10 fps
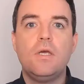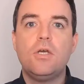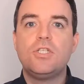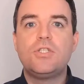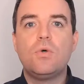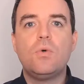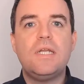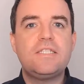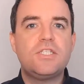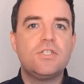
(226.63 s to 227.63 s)
So
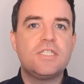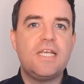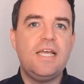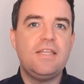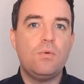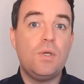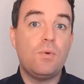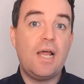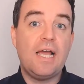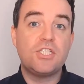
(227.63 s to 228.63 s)
let's just say that we were
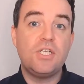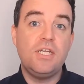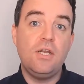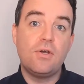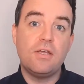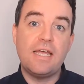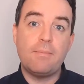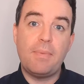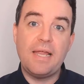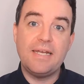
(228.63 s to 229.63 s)
actually looking at a
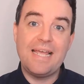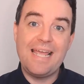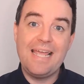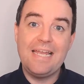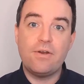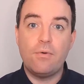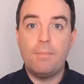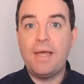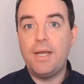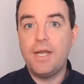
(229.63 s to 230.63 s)
band 8 or a
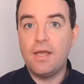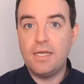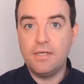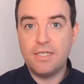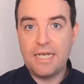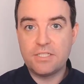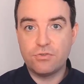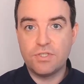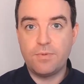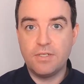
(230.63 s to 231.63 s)
band 9 in task
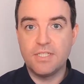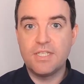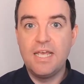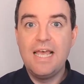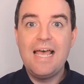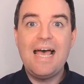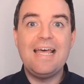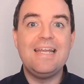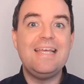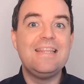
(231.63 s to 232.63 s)
response.
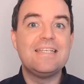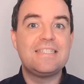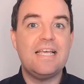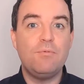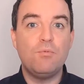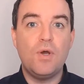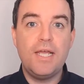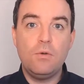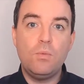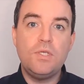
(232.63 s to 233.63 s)
And in the same
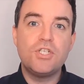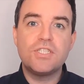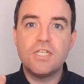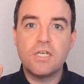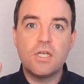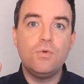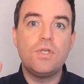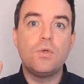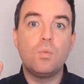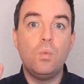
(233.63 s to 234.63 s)
way, we just
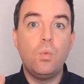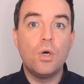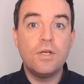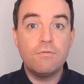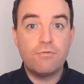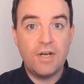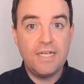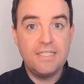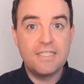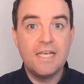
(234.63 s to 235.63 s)
included 1
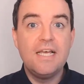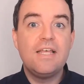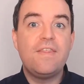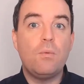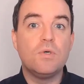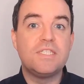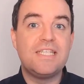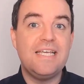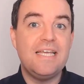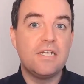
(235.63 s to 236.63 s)
phrase that was
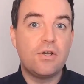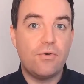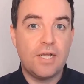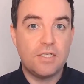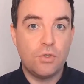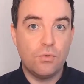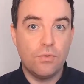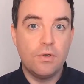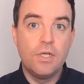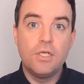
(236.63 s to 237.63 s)
the incorrect tone.
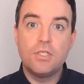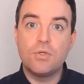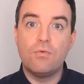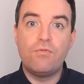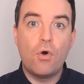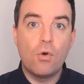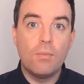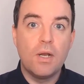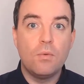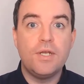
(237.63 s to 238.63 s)
So
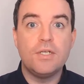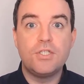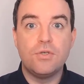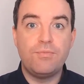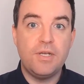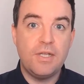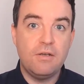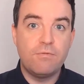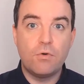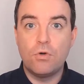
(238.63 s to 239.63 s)
formal when it should have been
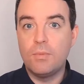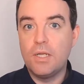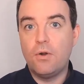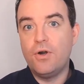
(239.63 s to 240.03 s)
informal, or